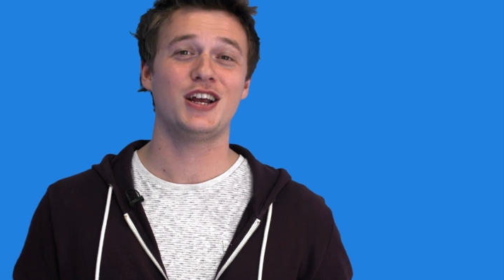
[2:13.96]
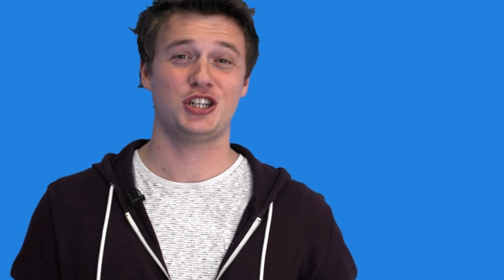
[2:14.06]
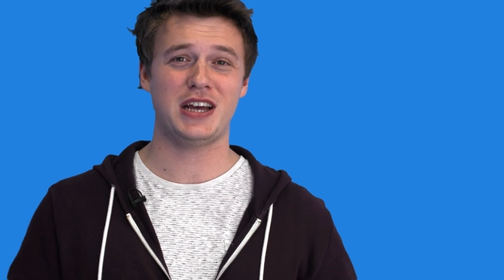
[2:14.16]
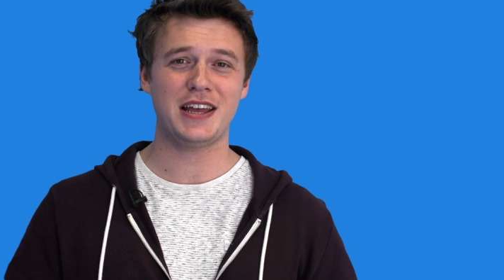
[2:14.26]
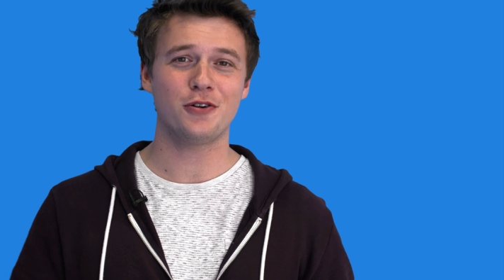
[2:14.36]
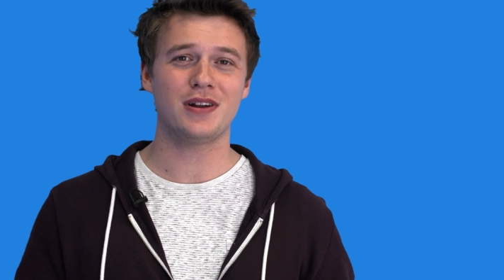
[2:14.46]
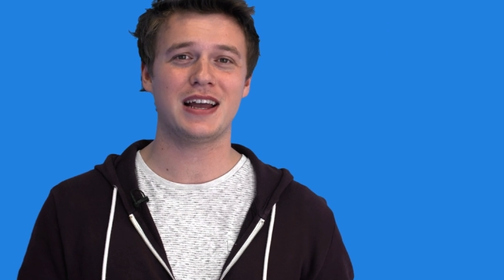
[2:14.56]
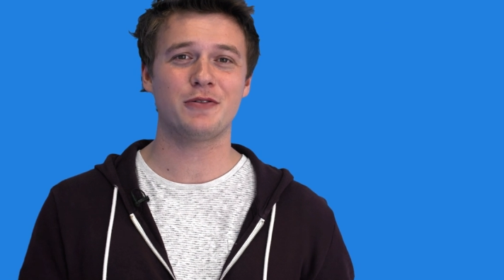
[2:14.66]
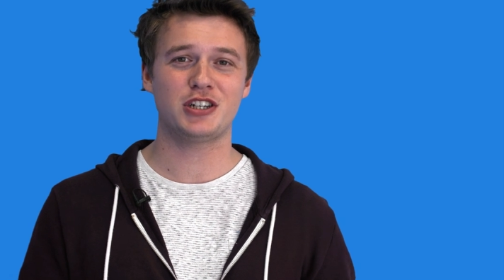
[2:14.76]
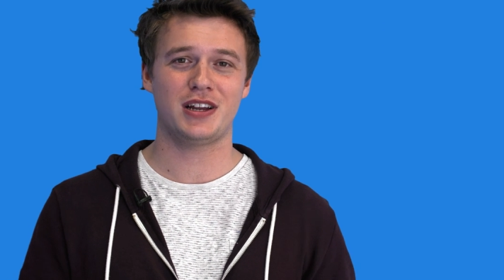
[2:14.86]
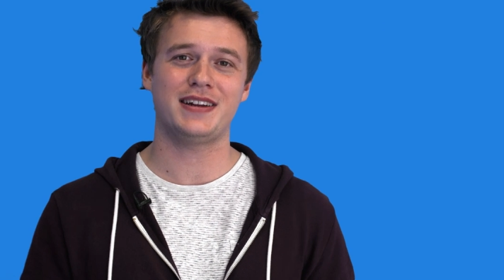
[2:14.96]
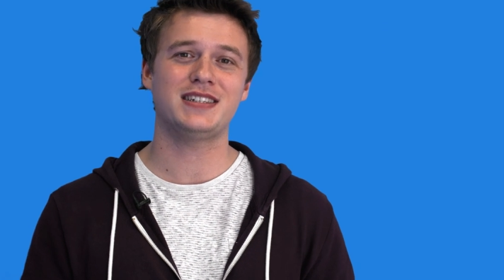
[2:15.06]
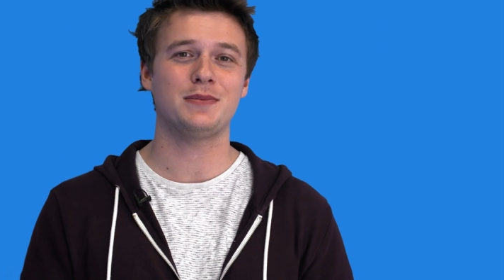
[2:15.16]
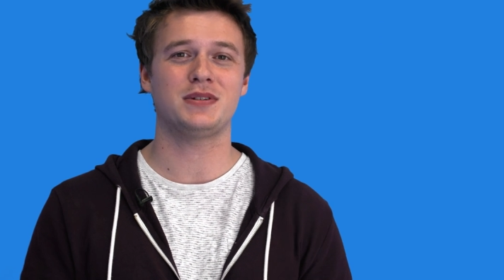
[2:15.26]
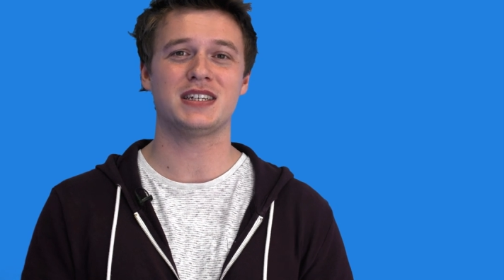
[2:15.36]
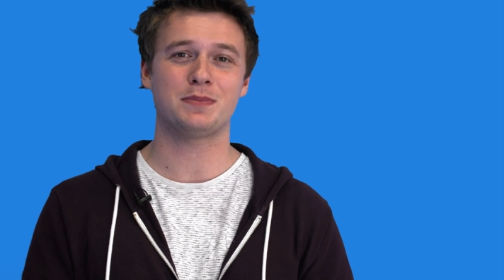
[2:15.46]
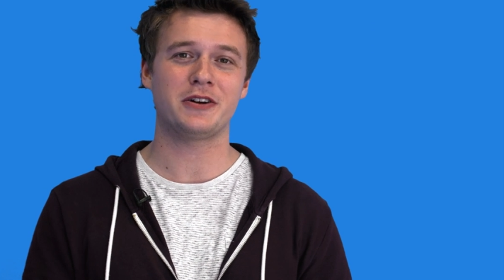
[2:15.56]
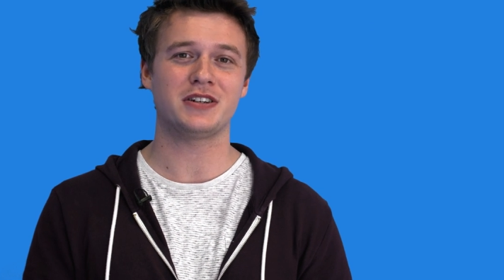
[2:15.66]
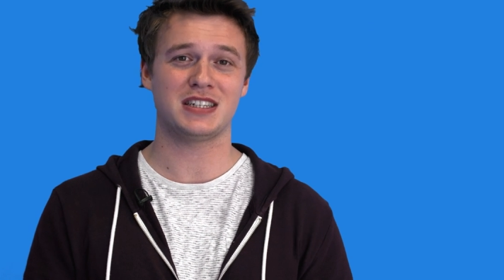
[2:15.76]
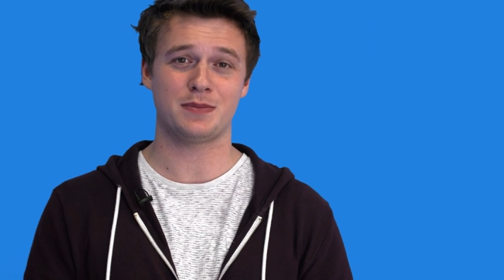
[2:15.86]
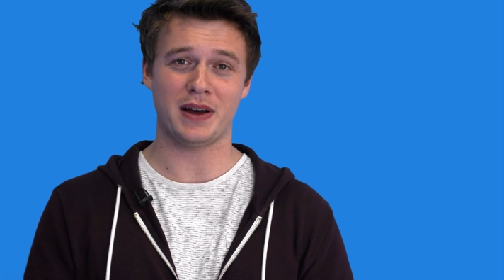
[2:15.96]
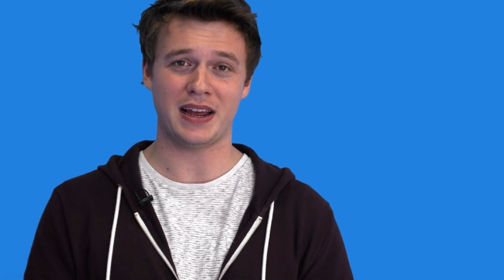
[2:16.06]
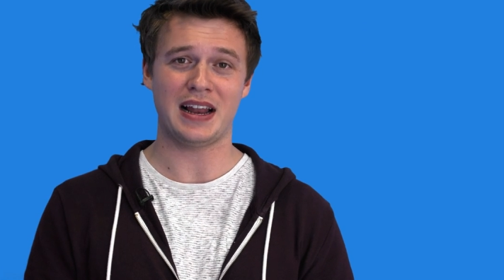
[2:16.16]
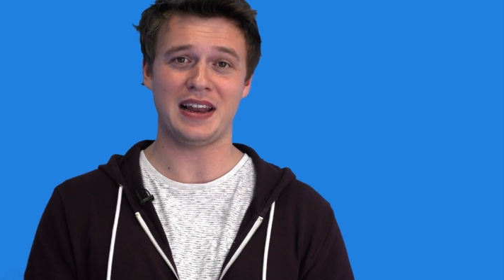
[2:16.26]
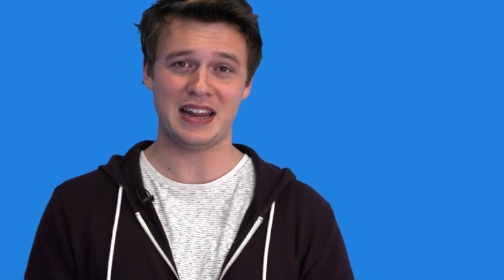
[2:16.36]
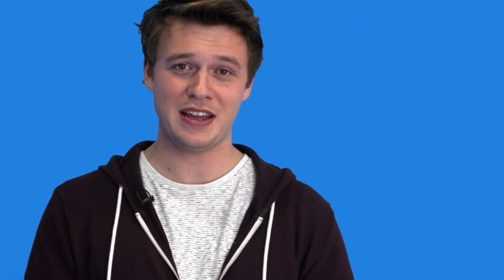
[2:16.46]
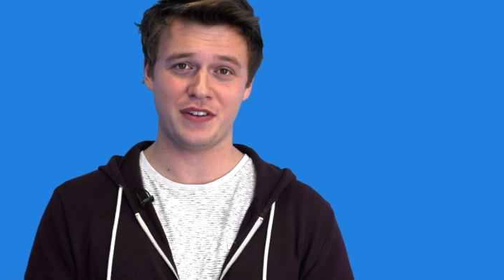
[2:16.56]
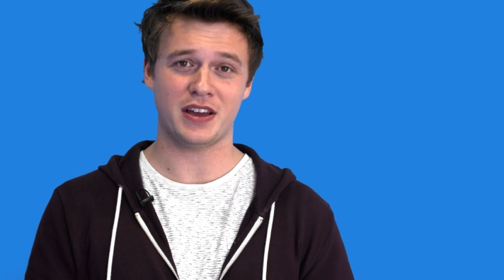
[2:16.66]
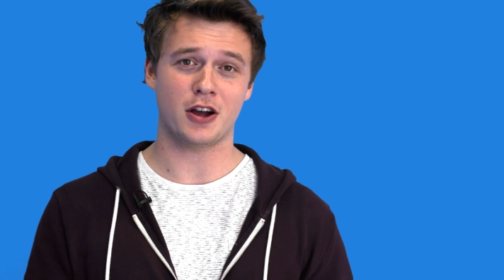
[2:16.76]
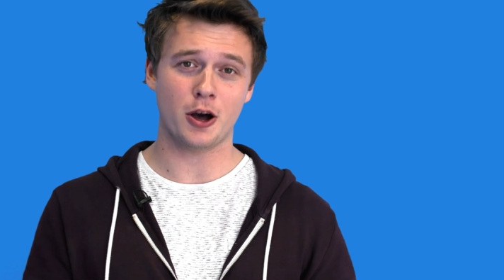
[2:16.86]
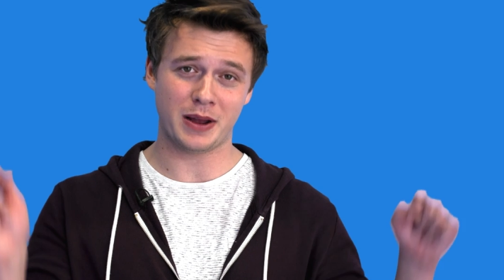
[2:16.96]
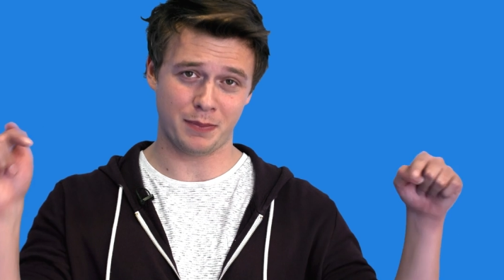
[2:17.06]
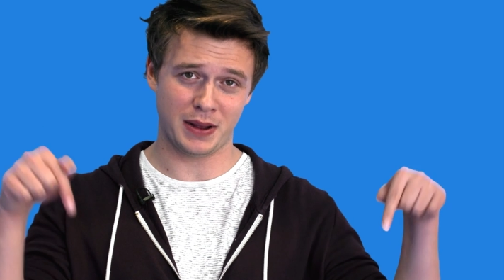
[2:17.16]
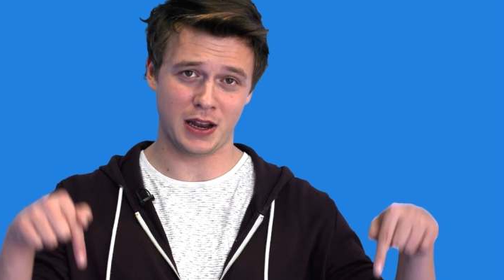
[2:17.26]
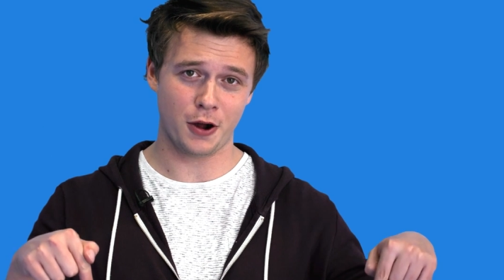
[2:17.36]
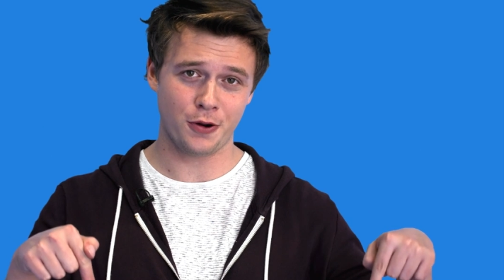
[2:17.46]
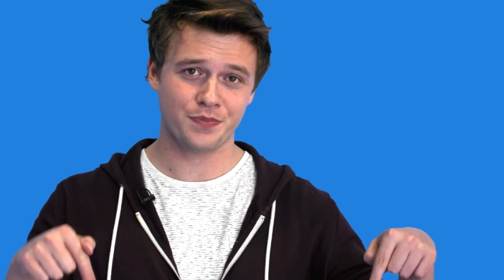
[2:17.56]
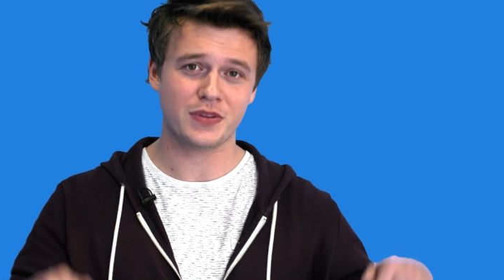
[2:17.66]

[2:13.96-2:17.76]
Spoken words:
Share your language learning tips and experiences by leaving a comment below,